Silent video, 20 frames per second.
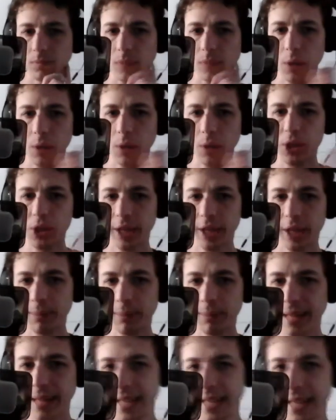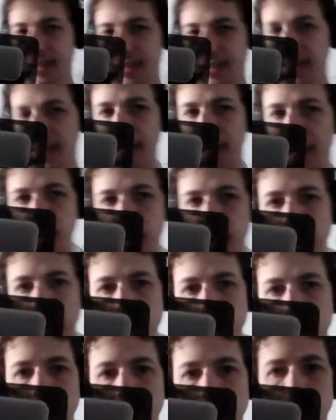Wish I could play it and have you hear
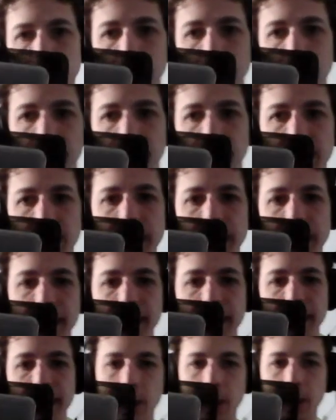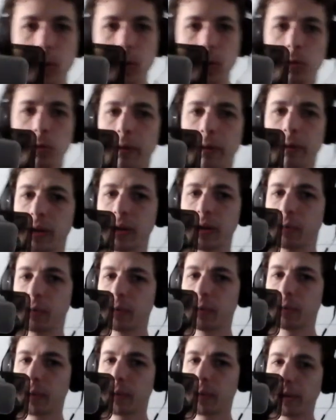it at the same time. That'd be kind of cool, but it would also be
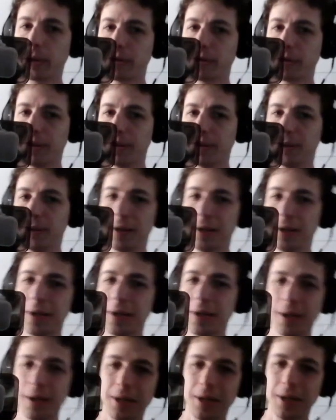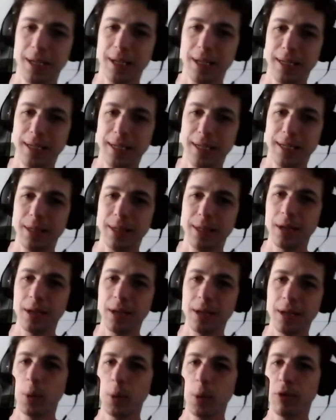spoiler filled. But
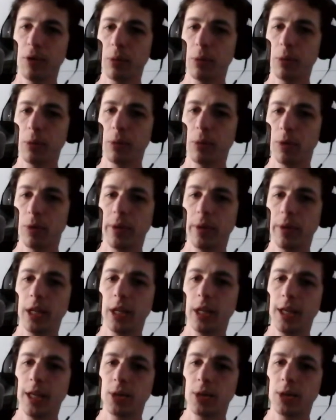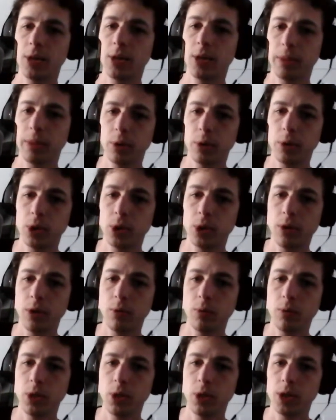we have one more really interesting motion,
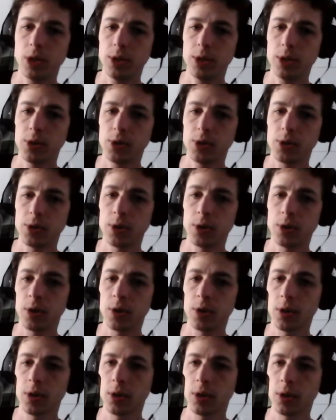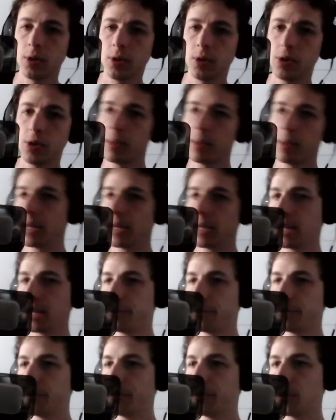which is someone getting a
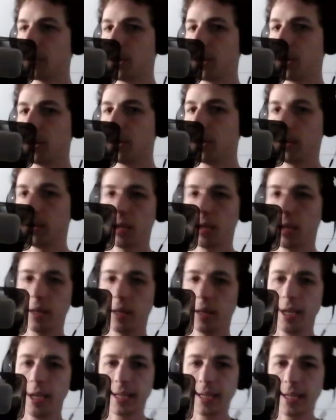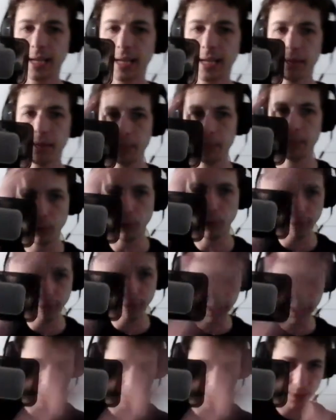phone call and kind of
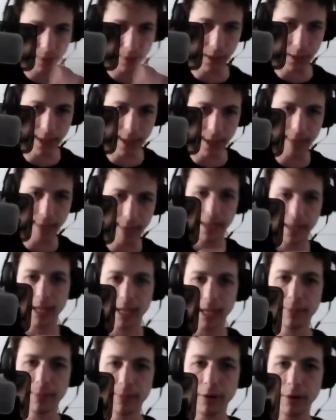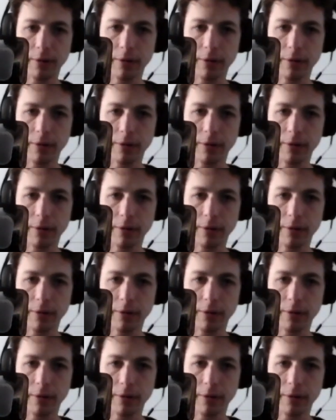moving and picking up their